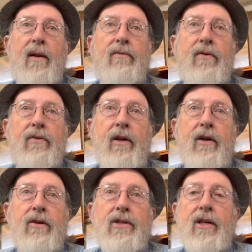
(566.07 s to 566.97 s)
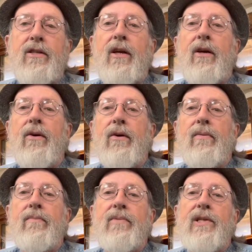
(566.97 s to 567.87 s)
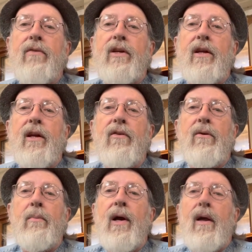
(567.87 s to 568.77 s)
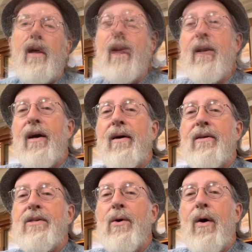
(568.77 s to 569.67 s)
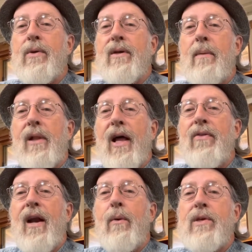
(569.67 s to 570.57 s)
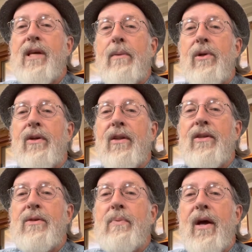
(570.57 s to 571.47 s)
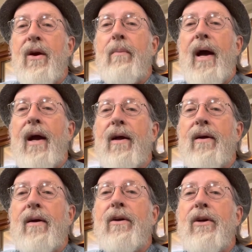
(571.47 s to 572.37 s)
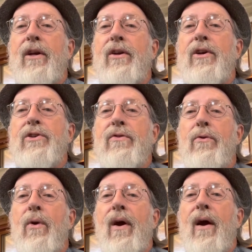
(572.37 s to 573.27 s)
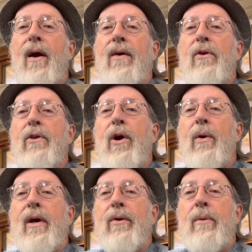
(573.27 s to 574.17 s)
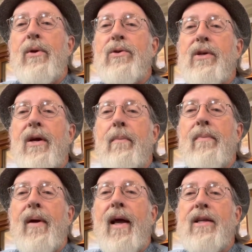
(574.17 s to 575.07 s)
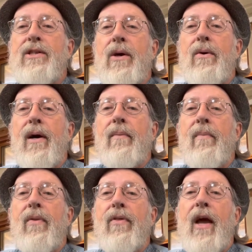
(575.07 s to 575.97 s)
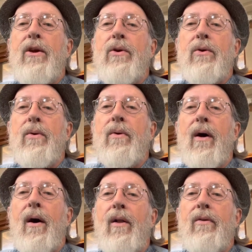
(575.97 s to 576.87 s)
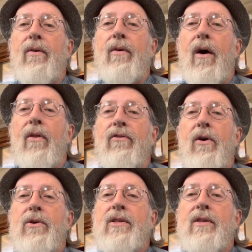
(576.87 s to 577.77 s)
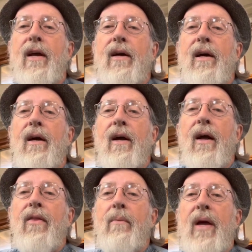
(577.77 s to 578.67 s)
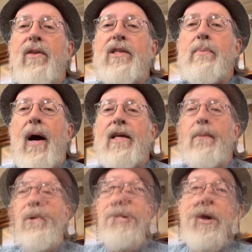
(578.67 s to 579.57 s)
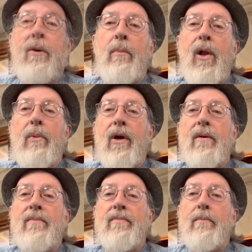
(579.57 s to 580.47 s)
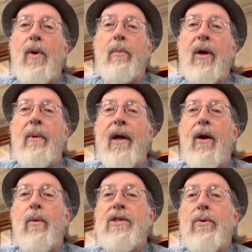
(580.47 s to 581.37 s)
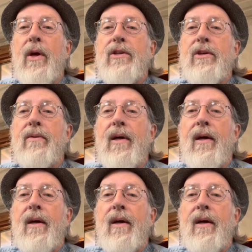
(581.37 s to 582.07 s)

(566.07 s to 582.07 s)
15 or 16 or 17 of them. And so I'm glad that I was able to get this piano back in good condition for the O'Henry Museum. And so thank you to all the folks that made this possible. Bernard Mollberg, Mollberg Piano Restoration,